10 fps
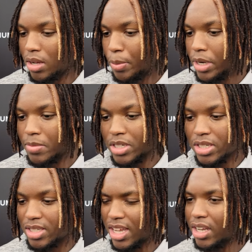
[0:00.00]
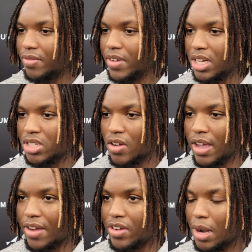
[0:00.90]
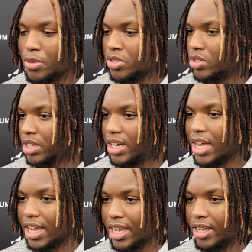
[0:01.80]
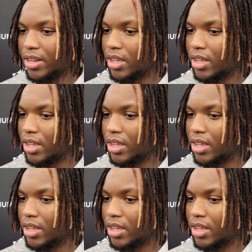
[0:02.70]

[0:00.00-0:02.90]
pretty much just taking advantage of every opportunity that I get,